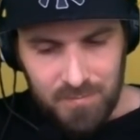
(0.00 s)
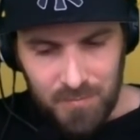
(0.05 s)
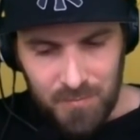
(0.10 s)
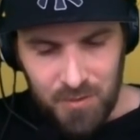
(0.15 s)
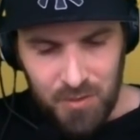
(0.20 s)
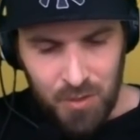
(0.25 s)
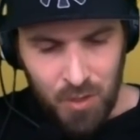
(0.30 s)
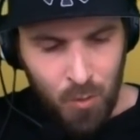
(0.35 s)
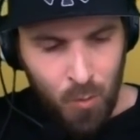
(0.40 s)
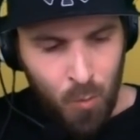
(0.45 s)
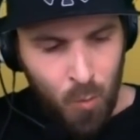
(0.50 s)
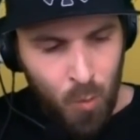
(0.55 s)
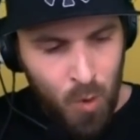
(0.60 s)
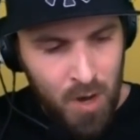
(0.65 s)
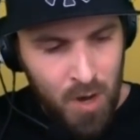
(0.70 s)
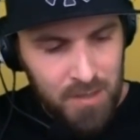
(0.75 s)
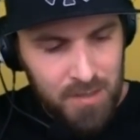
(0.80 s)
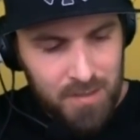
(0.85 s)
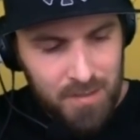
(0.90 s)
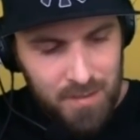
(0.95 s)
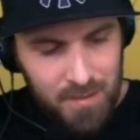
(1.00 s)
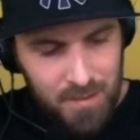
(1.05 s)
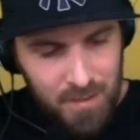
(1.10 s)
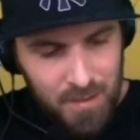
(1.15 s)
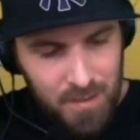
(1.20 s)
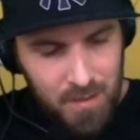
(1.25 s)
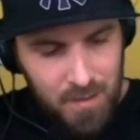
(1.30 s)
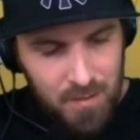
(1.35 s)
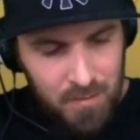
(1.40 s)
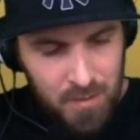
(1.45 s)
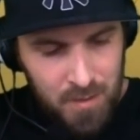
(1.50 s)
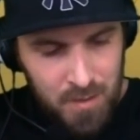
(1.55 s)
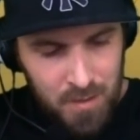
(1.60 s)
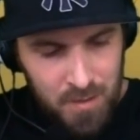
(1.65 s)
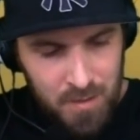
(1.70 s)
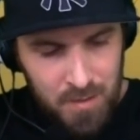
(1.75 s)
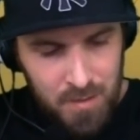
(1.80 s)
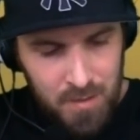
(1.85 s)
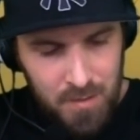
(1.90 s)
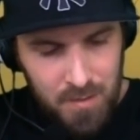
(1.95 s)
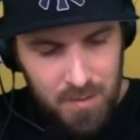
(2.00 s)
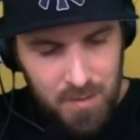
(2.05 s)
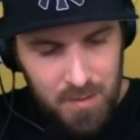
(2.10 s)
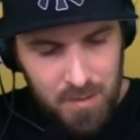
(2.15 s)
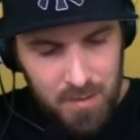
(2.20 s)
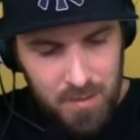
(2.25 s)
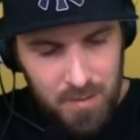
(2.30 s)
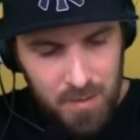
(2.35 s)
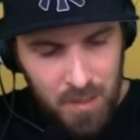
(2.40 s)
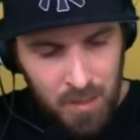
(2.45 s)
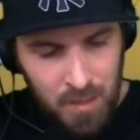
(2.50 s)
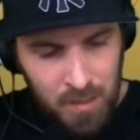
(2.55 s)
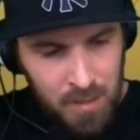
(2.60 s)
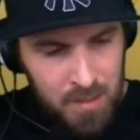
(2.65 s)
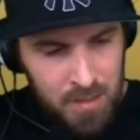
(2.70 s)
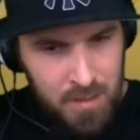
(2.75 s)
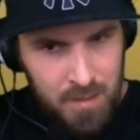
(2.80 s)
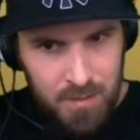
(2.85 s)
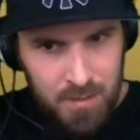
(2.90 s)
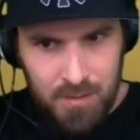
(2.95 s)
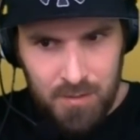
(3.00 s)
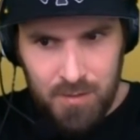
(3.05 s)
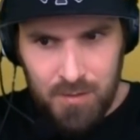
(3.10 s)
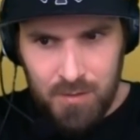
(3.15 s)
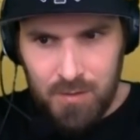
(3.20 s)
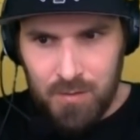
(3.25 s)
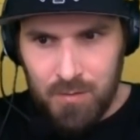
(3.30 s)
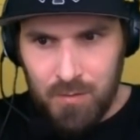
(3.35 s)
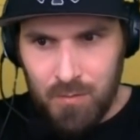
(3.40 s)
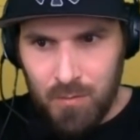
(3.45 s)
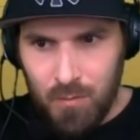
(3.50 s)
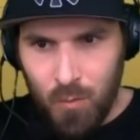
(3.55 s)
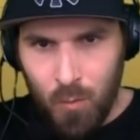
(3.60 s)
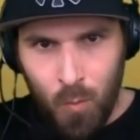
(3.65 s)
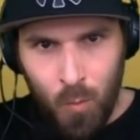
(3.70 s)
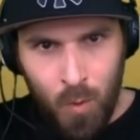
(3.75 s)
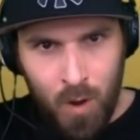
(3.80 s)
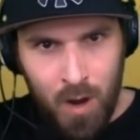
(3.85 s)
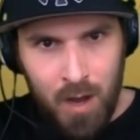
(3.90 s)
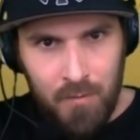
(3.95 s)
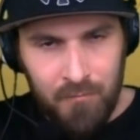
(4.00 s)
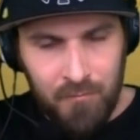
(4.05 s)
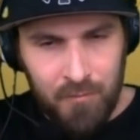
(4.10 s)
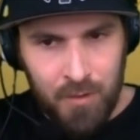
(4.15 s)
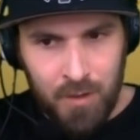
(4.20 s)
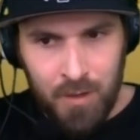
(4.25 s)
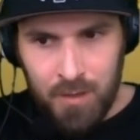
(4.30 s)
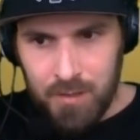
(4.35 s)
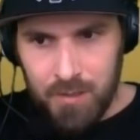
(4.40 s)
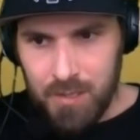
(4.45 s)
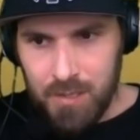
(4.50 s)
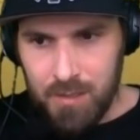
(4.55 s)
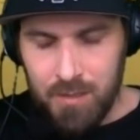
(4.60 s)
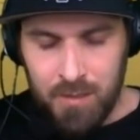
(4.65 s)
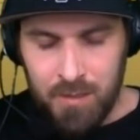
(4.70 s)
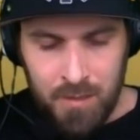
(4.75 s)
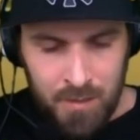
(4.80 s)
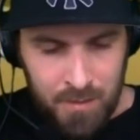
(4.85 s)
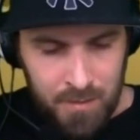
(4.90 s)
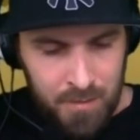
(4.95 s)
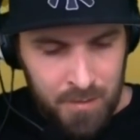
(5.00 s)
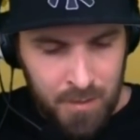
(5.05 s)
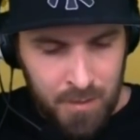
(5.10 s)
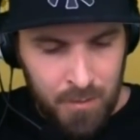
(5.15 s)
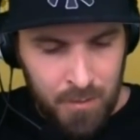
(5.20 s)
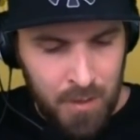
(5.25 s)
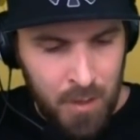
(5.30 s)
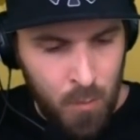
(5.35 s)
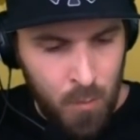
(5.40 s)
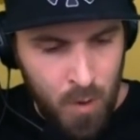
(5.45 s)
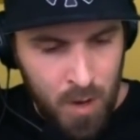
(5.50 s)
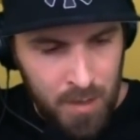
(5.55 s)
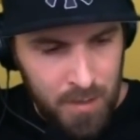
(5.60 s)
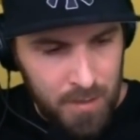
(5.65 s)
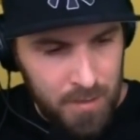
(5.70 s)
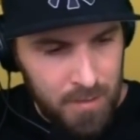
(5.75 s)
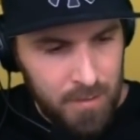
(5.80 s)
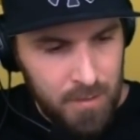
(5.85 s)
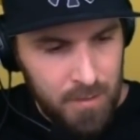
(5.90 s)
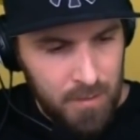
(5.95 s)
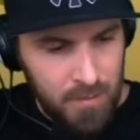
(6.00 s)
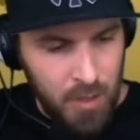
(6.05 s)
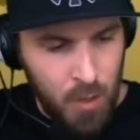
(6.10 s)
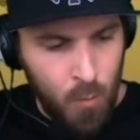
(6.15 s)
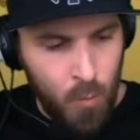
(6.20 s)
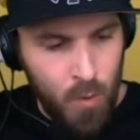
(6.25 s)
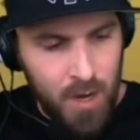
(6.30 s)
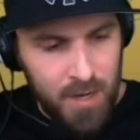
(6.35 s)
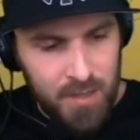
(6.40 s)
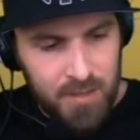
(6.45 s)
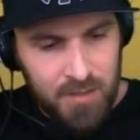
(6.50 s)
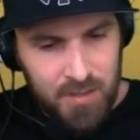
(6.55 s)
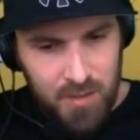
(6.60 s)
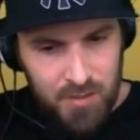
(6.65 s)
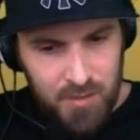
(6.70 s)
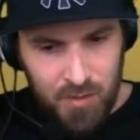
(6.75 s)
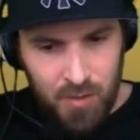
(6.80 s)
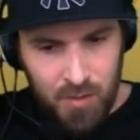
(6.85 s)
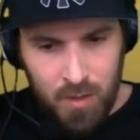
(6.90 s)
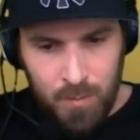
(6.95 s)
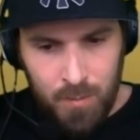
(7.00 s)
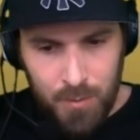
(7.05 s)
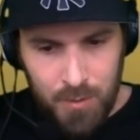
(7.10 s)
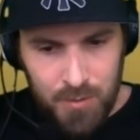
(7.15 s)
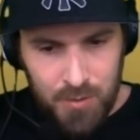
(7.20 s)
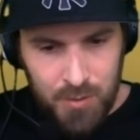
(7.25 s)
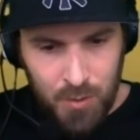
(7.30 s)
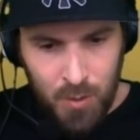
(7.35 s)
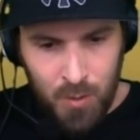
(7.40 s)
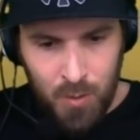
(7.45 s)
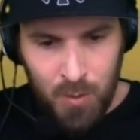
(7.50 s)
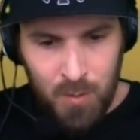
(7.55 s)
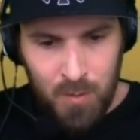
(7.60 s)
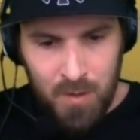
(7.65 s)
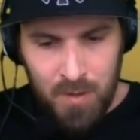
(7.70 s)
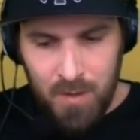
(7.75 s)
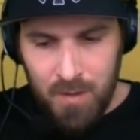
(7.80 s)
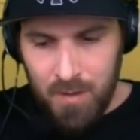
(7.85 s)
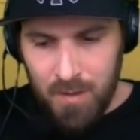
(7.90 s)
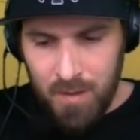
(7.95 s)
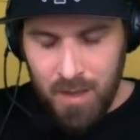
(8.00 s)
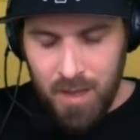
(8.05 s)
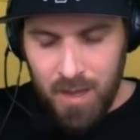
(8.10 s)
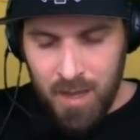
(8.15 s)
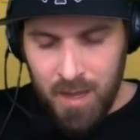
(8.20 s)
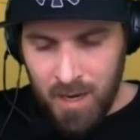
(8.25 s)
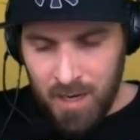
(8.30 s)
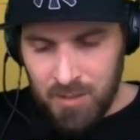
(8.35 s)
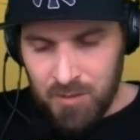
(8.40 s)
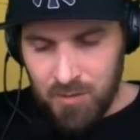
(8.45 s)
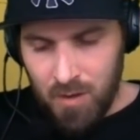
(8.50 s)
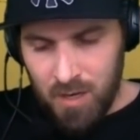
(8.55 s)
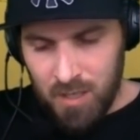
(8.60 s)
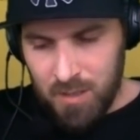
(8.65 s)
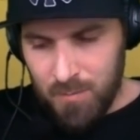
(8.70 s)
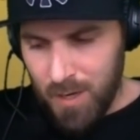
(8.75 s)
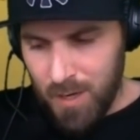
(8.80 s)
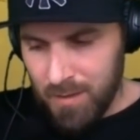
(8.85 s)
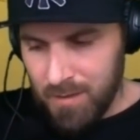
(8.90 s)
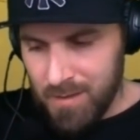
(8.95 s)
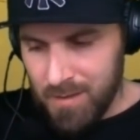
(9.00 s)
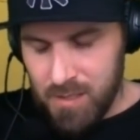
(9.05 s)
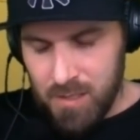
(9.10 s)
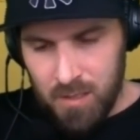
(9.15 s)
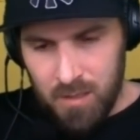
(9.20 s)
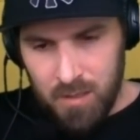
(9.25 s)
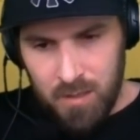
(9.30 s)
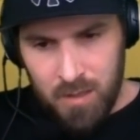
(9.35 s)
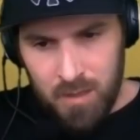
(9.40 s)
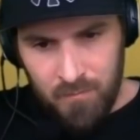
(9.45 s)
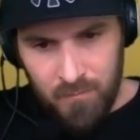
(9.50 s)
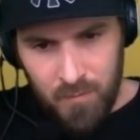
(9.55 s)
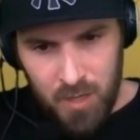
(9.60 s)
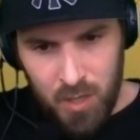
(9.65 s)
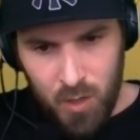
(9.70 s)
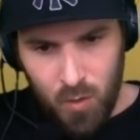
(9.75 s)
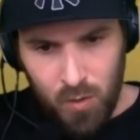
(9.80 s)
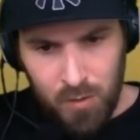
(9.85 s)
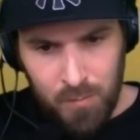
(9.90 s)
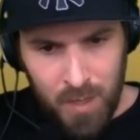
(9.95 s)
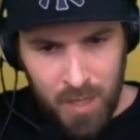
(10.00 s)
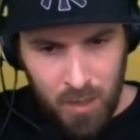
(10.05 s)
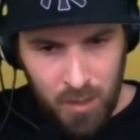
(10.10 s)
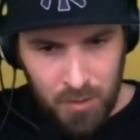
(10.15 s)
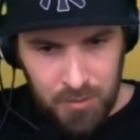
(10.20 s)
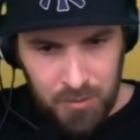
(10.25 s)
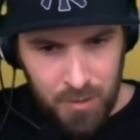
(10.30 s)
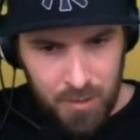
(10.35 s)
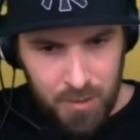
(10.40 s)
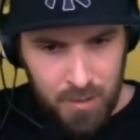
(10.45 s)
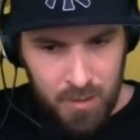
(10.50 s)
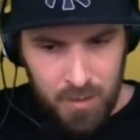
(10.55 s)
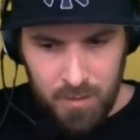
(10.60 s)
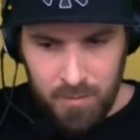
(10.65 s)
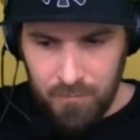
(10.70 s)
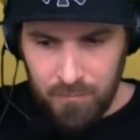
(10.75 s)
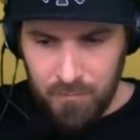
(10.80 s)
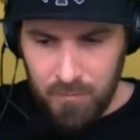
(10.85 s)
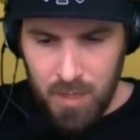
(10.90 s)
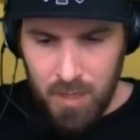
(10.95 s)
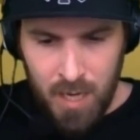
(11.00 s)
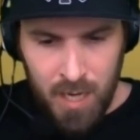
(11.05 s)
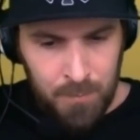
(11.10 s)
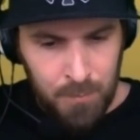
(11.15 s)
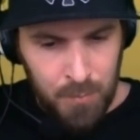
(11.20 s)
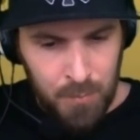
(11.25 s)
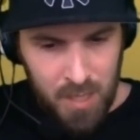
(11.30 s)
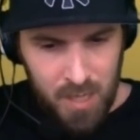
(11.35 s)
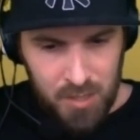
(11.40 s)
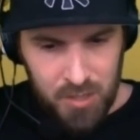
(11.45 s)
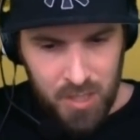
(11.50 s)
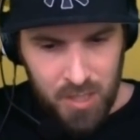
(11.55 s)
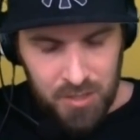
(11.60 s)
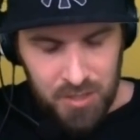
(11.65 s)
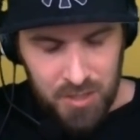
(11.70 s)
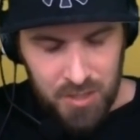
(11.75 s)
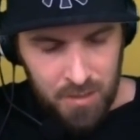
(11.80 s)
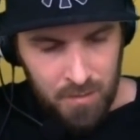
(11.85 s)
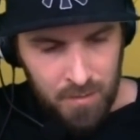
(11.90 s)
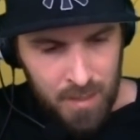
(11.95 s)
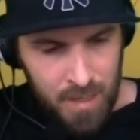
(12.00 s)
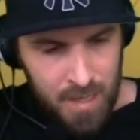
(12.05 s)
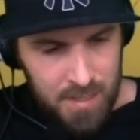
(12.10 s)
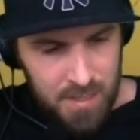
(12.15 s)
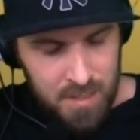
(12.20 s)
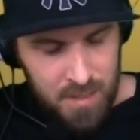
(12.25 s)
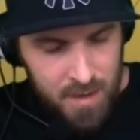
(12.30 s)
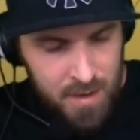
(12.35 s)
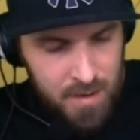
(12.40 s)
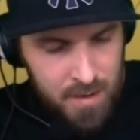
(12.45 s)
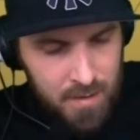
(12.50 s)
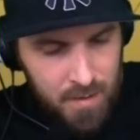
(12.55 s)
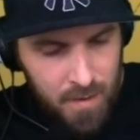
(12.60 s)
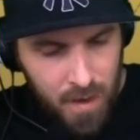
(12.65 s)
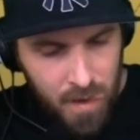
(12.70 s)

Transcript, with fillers: you know what the elitists want for us. You, you know, they want they want us disarmed. So, and I talked about this in a in a video on my alternative non blockchain channel last night